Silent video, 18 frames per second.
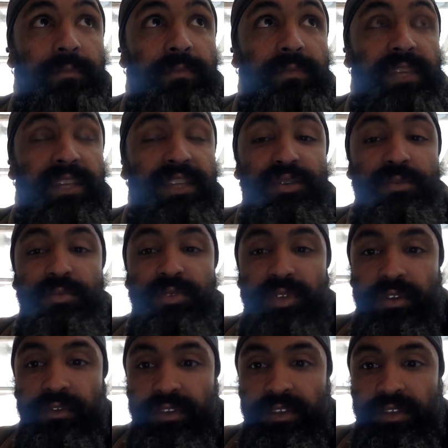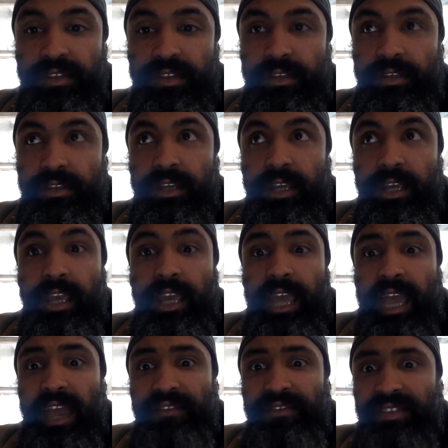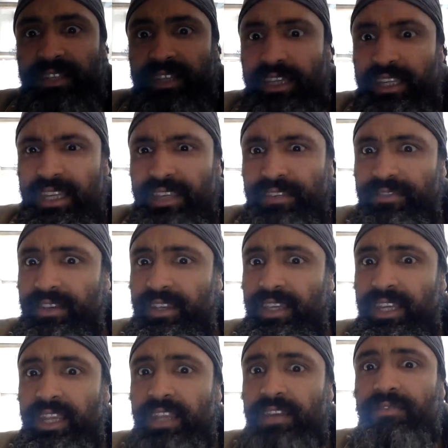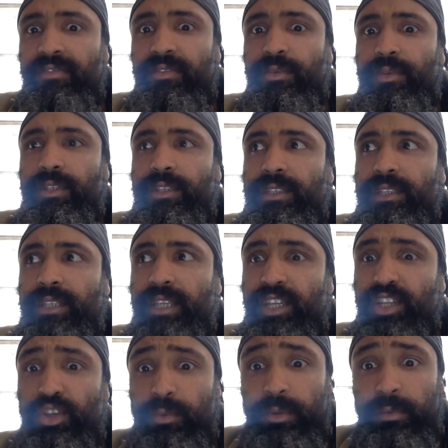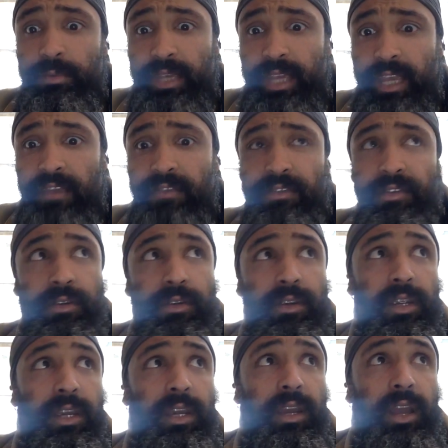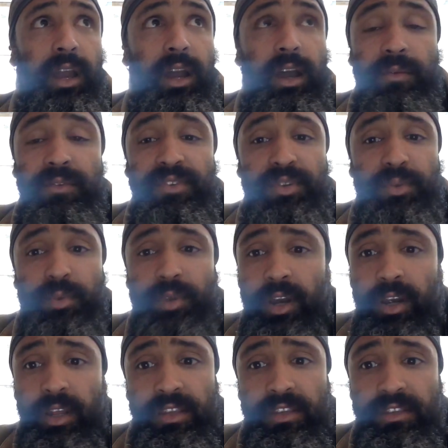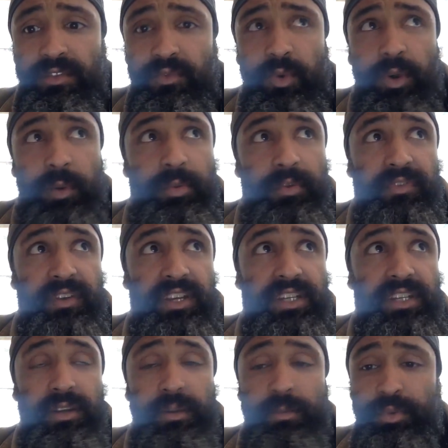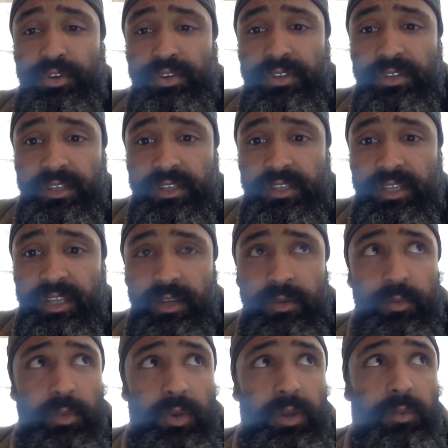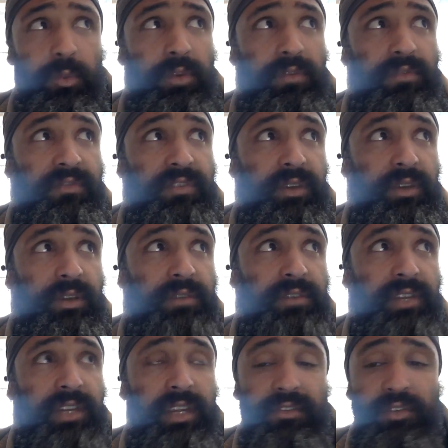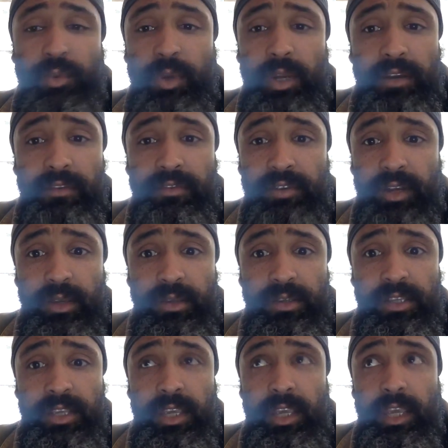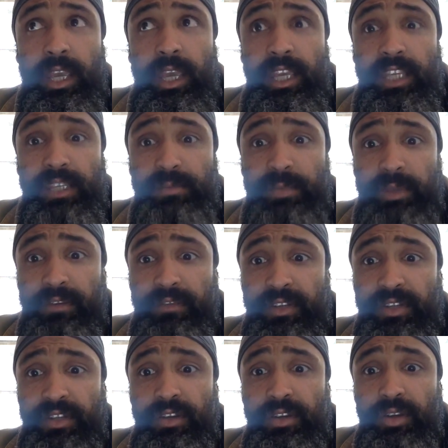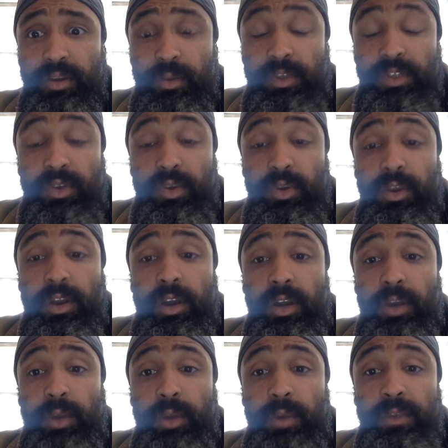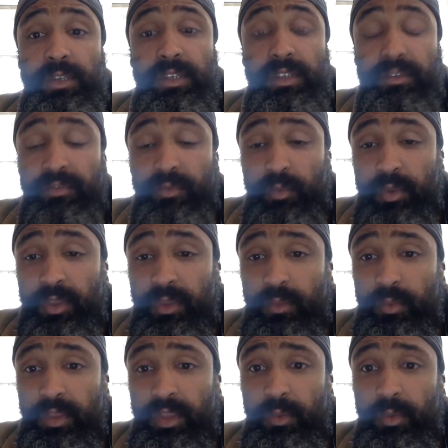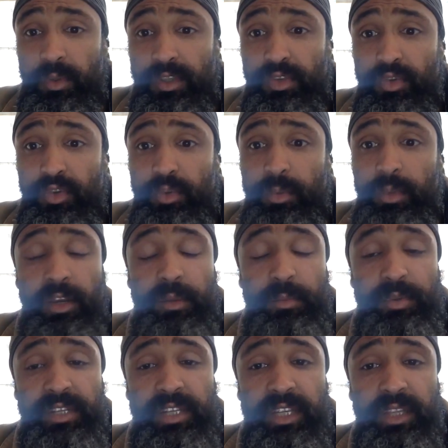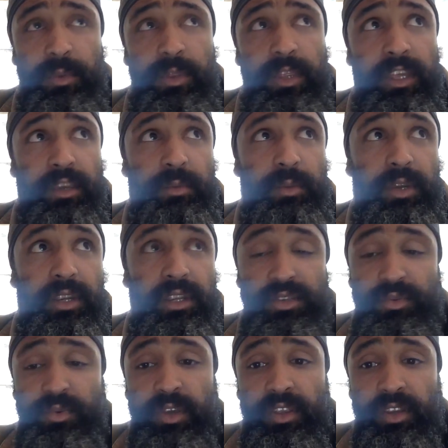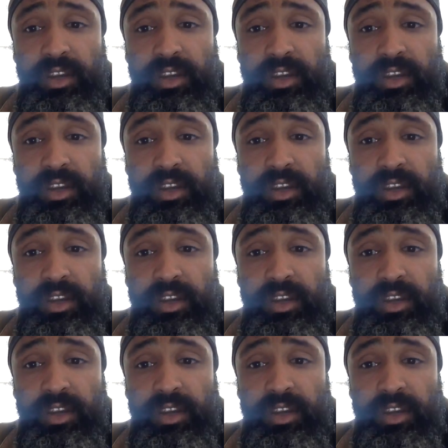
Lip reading: these observances, have a significant influence in human behavior. So regardless of what profession the person is in, what field of endeavor, whatever else, it's beneficial to know what's going on around oneself, within one's own community, particularly when that community is rather